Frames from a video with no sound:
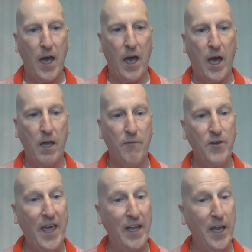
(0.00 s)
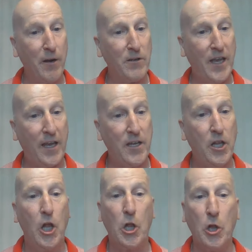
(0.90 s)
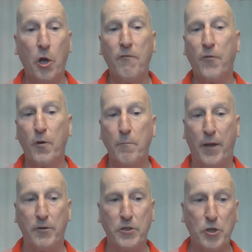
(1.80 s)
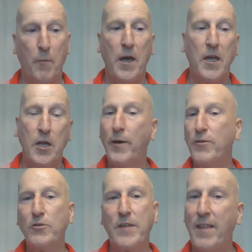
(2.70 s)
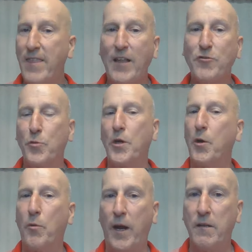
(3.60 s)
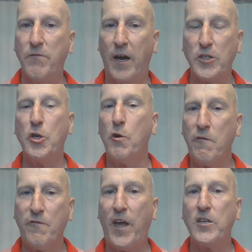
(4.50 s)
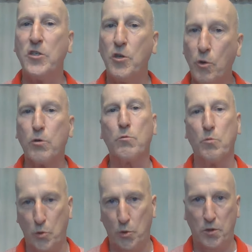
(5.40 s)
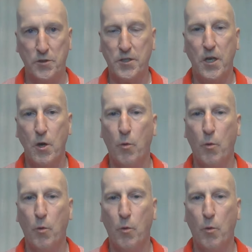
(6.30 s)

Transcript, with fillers: If you get irritated, look for a better soap. You know what? That's really great advice. Your face, your rules.